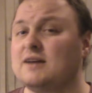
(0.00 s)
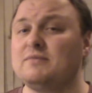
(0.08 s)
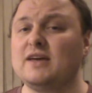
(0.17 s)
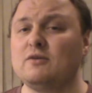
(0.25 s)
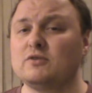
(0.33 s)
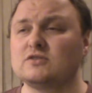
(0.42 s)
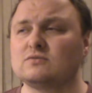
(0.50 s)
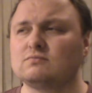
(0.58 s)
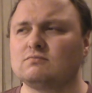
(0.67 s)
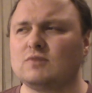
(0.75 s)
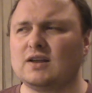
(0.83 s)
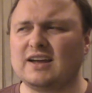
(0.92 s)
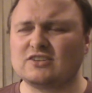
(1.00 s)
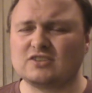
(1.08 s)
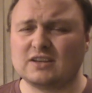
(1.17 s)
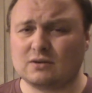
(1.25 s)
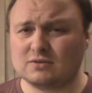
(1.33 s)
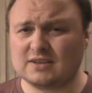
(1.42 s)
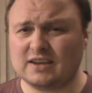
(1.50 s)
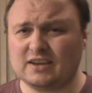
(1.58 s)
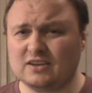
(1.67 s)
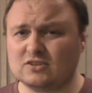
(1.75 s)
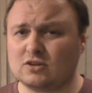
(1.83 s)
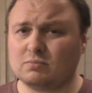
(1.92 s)
time there was, well, actually I was 8
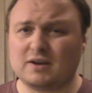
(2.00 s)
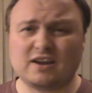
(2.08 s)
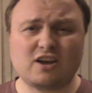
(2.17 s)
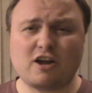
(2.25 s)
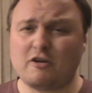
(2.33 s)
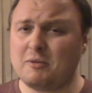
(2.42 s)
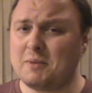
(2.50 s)
years old, but I can't